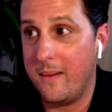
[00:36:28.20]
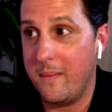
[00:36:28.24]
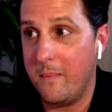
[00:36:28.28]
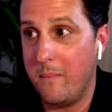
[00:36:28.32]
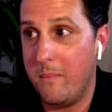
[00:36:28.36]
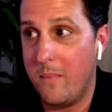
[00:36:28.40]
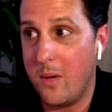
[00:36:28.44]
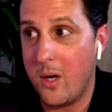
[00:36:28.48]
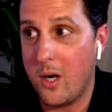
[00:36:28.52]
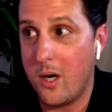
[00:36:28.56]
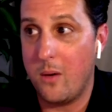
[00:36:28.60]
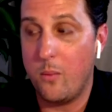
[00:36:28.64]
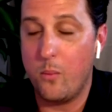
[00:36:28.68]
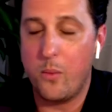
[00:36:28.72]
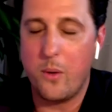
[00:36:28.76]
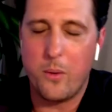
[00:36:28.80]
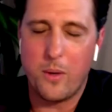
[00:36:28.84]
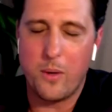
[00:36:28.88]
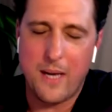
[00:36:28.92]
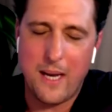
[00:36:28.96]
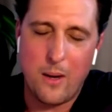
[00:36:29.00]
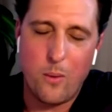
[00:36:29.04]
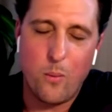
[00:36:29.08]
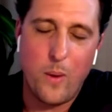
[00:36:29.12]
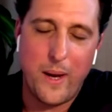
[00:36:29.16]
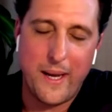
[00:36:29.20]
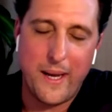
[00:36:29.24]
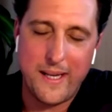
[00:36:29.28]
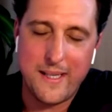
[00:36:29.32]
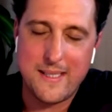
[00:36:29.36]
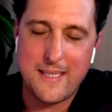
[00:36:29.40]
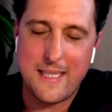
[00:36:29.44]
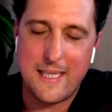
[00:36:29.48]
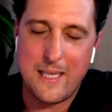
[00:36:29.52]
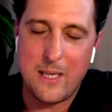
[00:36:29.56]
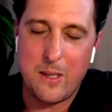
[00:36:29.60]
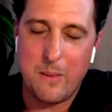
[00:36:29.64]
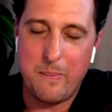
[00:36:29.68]
Martin, we were kind of waiting
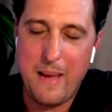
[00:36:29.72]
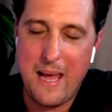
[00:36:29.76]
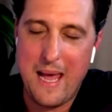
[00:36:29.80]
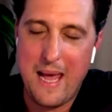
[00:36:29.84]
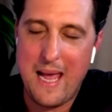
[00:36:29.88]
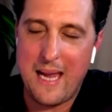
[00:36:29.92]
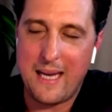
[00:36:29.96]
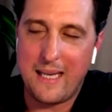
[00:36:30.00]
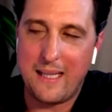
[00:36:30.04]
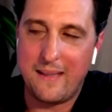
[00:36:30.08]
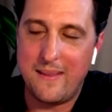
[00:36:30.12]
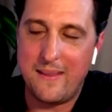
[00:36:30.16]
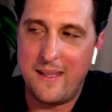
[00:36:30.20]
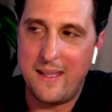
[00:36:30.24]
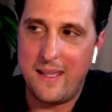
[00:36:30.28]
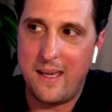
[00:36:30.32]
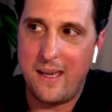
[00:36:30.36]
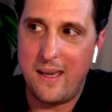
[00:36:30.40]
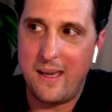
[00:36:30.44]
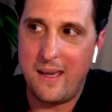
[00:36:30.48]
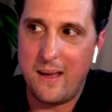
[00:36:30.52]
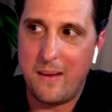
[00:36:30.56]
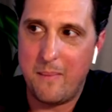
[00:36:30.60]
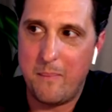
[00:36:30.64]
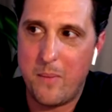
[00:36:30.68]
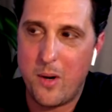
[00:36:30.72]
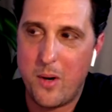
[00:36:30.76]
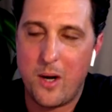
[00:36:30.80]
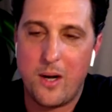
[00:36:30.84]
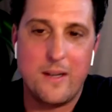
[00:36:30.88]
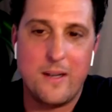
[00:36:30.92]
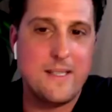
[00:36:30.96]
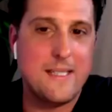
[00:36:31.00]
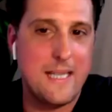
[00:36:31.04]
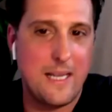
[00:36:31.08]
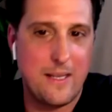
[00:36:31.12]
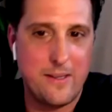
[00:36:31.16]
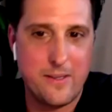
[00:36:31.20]
to hear back, and then
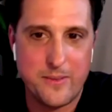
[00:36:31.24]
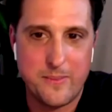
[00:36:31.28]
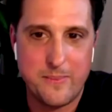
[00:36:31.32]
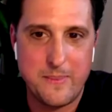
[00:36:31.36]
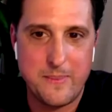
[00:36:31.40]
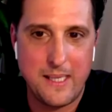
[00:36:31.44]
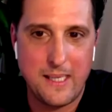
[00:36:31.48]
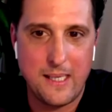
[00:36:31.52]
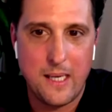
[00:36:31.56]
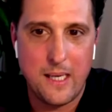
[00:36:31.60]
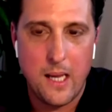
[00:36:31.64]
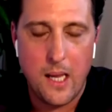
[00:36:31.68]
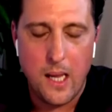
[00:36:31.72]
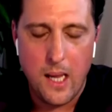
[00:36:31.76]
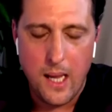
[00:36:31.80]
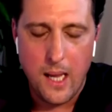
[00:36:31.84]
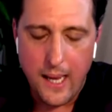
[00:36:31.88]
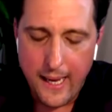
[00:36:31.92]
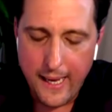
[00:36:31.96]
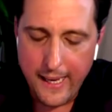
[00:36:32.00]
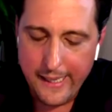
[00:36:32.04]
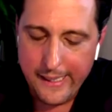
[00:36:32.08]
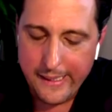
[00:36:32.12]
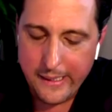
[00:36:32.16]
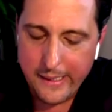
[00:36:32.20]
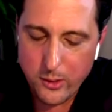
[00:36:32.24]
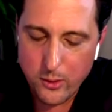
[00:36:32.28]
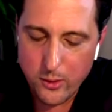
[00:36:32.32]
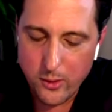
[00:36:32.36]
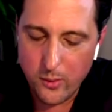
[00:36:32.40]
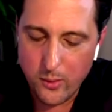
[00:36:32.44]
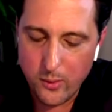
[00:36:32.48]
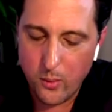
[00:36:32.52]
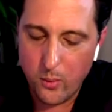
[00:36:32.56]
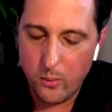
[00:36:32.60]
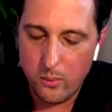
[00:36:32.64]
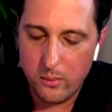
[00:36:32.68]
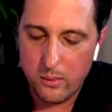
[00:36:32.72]
Martin tells me, hey, you
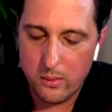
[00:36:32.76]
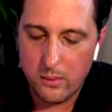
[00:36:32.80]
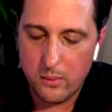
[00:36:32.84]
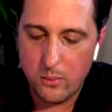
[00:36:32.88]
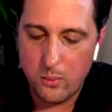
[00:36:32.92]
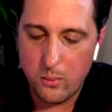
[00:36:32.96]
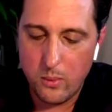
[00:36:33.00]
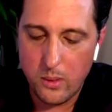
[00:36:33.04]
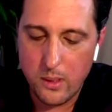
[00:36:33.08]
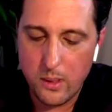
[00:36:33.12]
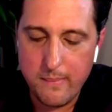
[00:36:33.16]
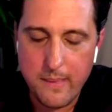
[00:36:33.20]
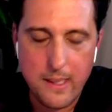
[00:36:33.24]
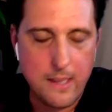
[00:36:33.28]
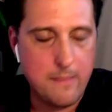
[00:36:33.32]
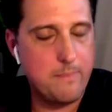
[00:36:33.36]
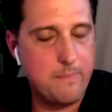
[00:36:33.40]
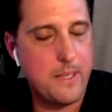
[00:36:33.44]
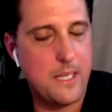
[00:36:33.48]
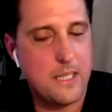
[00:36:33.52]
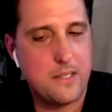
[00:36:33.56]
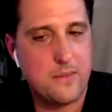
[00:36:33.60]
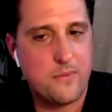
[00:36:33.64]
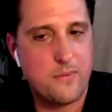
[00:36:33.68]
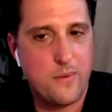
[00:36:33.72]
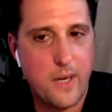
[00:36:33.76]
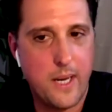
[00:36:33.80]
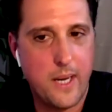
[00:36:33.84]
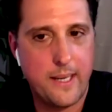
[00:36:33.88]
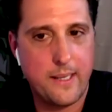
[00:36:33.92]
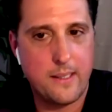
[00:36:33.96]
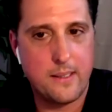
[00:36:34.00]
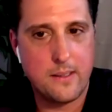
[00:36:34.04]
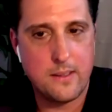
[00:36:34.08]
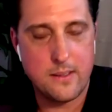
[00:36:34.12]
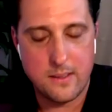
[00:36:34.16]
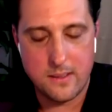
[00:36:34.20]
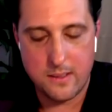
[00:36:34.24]
know, one of my best
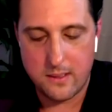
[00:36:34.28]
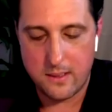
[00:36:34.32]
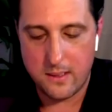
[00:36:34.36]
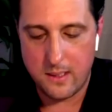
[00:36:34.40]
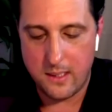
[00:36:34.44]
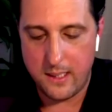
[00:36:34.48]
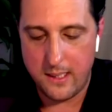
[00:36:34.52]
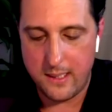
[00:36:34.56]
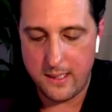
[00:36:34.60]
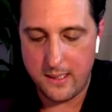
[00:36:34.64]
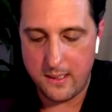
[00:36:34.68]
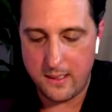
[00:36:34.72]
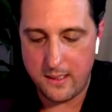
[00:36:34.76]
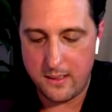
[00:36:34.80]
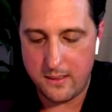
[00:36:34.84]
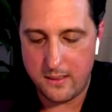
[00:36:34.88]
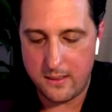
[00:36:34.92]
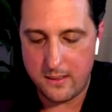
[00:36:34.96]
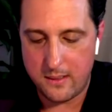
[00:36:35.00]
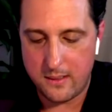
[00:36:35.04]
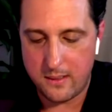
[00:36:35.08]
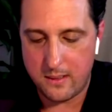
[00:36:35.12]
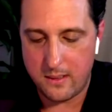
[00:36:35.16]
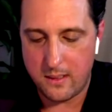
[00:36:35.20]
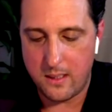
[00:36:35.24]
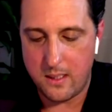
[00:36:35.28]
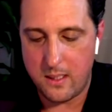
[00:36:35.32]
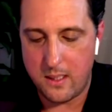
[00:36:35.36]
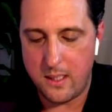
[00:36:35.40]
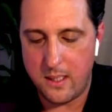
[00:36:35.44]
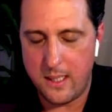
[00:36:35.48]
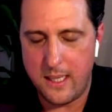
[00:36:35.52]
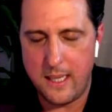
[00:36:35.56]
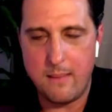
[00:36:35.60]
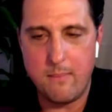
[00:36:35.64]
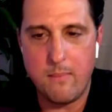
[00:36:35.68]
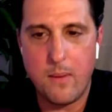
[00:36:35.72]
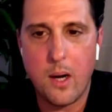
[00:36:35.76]
friends is
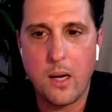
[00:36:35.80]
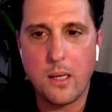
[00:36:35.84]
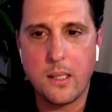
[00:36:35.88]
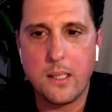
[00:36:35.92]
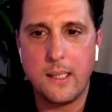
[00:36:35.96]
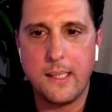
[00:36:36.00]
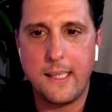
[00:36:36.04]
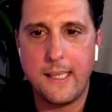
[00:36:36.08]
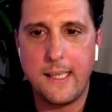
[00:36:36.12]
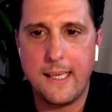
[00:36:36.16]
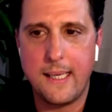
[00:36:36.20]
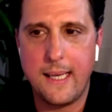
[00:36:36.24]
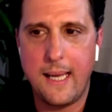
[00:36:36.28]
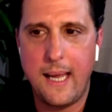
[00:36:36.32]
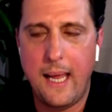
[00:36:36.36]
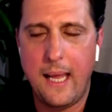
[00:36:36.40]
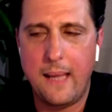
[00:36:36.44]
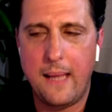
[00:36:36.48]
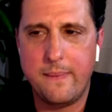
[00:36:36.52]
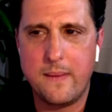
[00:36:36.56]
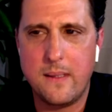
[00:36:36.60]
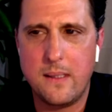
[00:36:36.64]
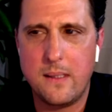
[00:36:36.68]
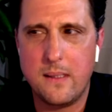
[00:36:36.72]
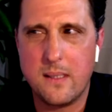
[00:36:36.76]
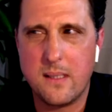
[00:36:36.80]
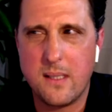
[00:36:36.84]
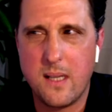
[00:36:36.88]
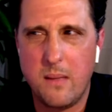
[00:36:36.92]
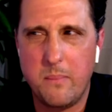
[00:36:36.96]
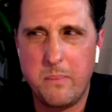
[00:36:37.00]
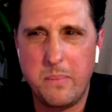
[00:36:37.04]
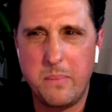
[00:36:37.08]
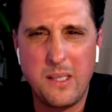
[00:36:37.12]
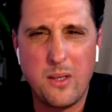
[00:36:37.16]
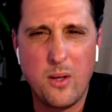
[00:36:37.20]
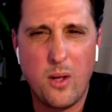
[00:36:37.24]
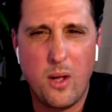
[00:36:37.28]
in marketing at this
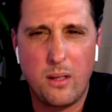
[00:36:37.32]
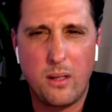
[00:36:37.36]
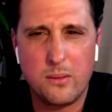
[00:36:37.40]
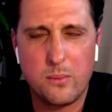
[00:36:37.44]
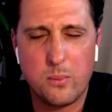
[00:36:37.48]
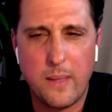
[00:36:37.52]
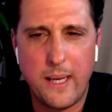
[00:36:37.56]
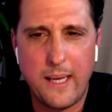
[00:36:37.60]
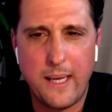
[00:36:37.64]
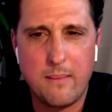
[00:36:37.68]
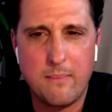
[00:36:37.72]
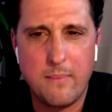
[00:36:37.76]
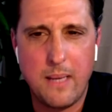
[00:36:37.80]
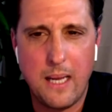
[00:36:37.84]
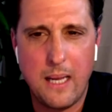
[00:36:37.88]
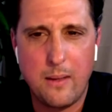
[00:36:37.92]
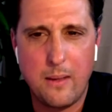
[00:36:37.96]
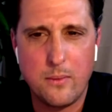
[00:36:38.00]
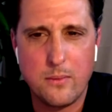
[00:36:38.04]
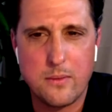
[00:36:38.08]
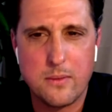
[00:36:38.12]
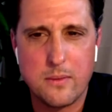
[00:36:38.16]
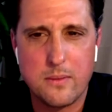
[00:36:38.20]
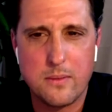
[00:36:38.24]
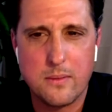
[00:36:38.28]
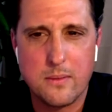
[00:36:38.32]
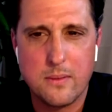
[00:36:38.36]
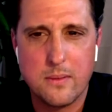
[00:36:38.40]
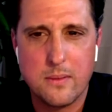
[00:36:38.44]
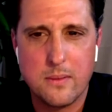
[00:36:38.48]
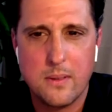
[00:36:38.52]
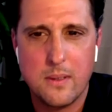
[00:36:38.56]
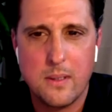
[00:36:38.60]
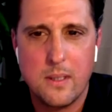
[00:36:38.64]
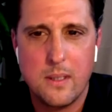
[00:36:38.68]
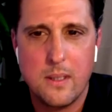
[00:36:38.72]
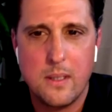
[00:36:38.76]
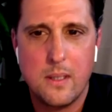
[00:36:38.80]
company called Random House.
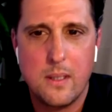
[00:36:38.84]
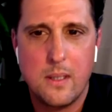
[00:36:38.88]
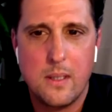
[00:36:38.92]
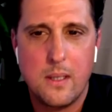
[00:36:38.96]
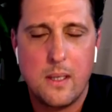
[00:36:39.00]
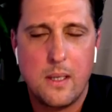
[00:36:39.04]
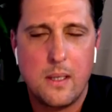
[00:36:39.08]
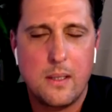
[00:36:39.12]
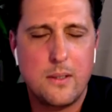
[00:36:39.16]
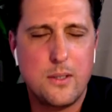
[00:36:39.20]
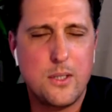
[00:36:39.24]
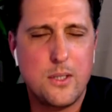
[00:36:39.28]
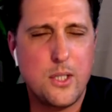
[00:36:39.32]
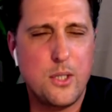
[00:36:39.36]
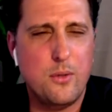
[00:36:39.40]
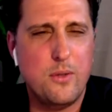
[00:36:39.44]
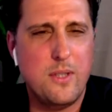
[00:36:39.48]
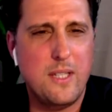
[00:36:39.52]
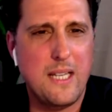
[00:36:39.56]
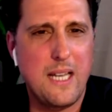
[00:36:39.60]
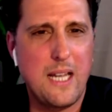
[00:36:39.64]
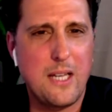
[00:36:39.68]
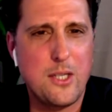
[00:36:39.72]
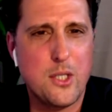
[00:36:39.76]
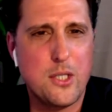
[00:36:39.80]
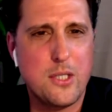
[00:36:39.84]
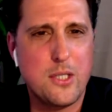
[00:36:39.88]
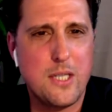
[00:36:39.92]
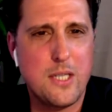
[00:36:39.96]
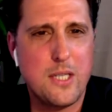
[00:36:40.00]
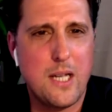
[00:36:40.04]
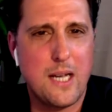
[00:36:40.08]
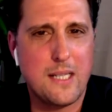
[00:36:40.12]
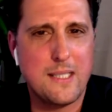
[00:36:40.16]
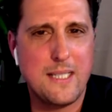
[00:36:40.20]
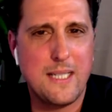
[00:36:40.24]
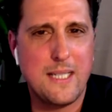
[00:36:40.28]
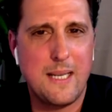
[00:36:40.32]
Do you think I should
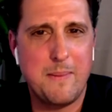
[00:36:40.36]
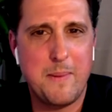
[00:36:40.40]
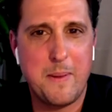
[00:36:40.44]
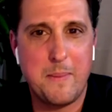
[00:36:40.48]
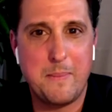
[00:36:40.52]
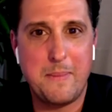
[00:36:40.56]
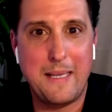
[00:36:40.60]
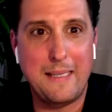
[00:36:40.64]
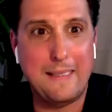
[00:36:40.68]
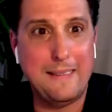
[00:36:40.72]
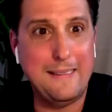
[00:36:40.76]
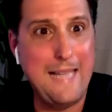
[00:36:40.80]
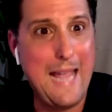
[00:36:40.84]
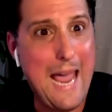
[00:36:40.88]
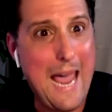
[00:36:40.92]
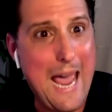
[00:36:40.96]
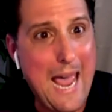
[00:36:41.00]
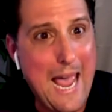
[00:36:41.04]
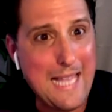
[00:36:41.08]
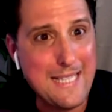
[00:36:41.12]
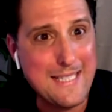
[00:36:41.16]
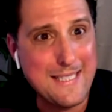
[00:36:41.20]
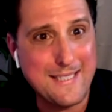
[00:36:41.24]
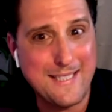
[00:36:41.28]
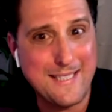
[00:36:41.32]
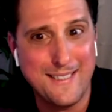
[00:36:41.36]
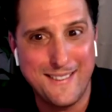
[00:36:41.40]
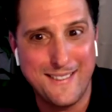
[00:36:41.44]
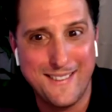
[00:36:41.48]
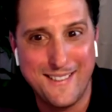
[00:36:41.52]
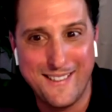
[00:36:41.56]
talk to him? I'm like, yes,